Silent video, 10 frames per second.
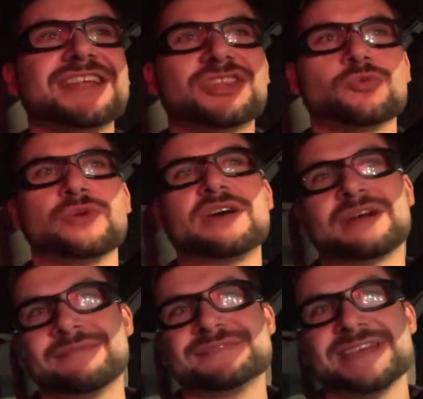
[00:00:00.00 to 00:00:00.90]
the route
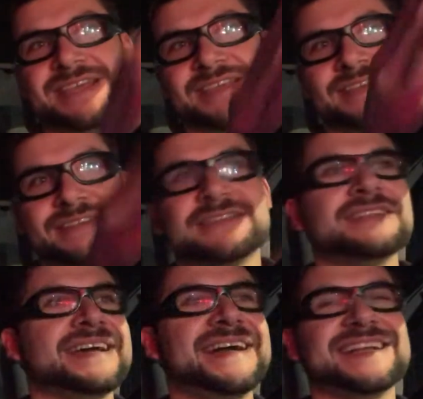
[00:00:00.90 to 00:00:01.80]
I'm taking,
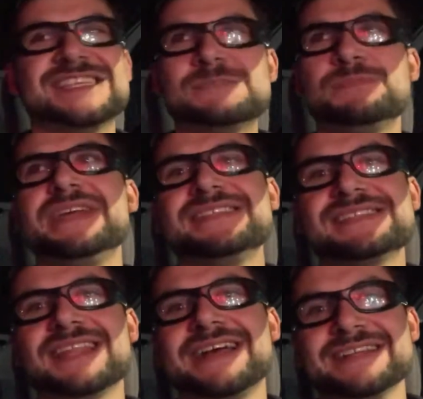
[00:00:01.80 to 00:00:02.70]
I can speed
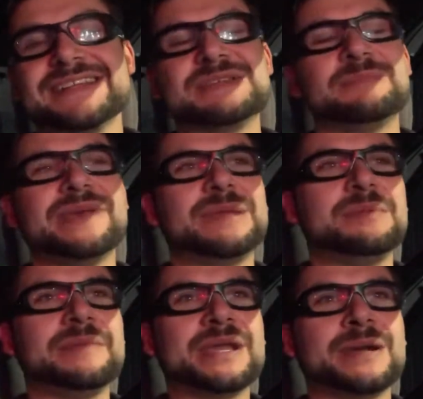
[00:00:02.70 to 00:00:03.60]
slightly to maybe
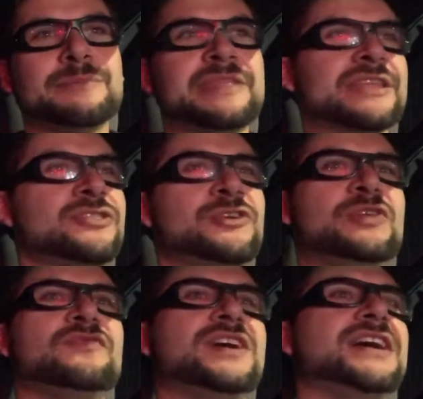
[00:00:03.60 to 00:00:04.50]
make up the
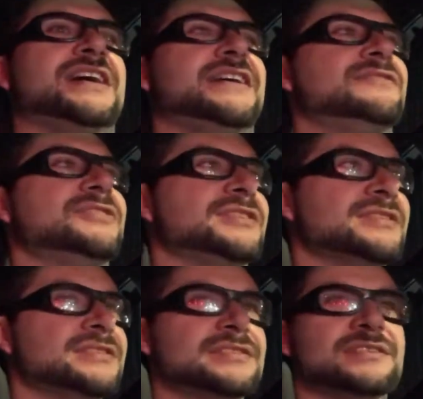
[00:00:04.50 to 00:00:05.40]
35 to